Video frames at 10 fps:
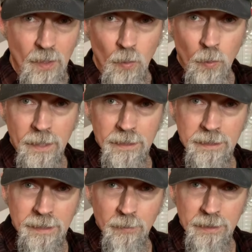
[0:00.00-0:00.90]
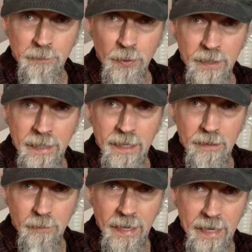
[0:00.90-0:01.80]
we just simply put it out of
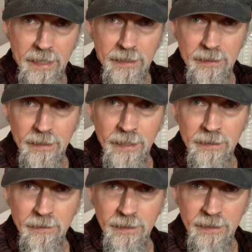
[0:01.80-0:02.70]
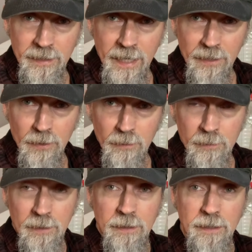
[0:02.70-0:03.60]
the bag, into the container,
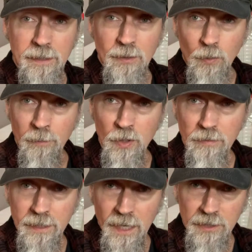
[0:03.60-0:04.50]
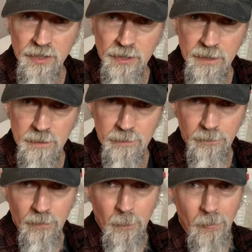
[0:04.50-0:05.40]
remove the oxygen,
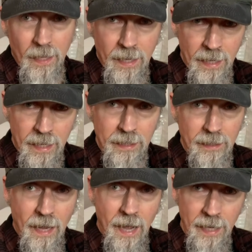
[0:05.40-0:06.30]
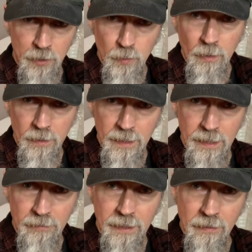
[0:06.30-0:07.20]
and I do
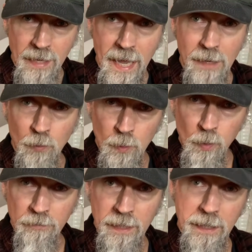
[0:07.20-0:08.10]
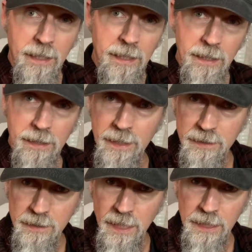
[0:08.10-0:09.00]
believe that that will prevent any
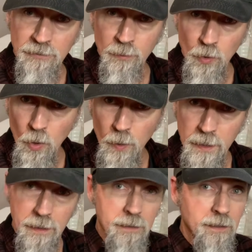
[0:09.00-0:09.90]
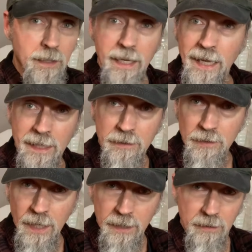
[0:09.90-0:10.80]
insects from growing
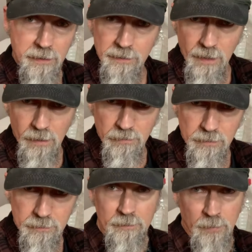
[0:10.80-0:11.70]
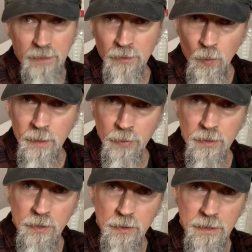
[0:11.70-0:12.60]
inside the stuff. But if you want to
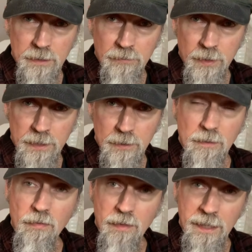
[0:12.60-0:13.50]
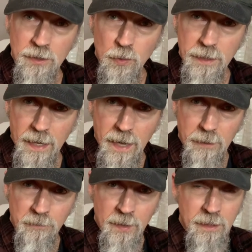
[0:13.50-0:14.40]
put yours in the freezer, that's
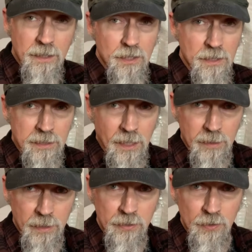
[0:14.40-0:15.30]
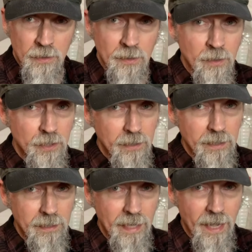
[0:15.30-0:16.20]
okay. You just got to be sure that when you
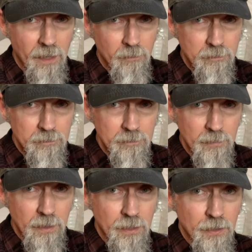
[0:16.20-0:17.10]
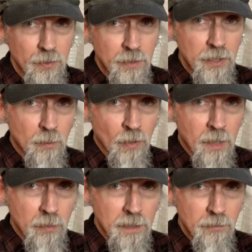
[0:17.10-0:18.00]
get it out, you deal
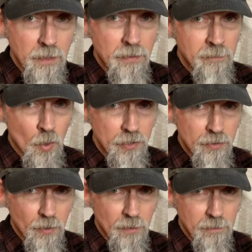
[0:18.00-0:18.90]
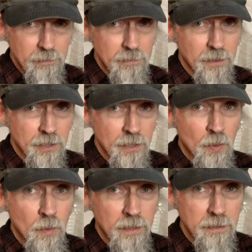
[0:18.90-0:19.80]
properly with the moisture, because you
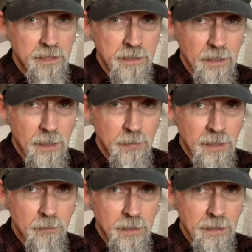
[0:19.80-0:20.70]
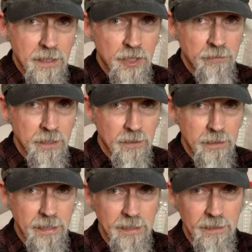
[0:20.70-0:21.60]
don't want to seal up something that you kill
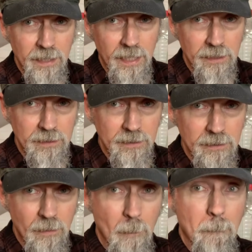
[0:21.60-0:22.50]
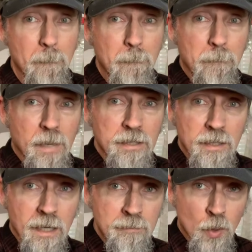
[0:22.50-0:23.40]
the insects, but you
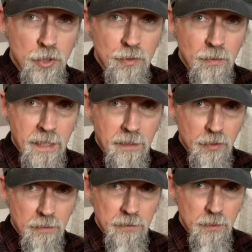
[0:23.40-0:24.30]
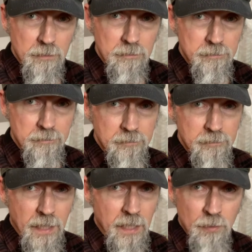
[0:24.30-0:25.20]
got moisture now in your food.
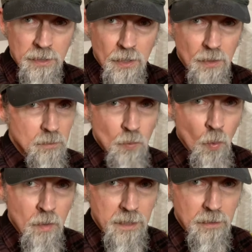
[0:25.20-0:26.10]
End result won't be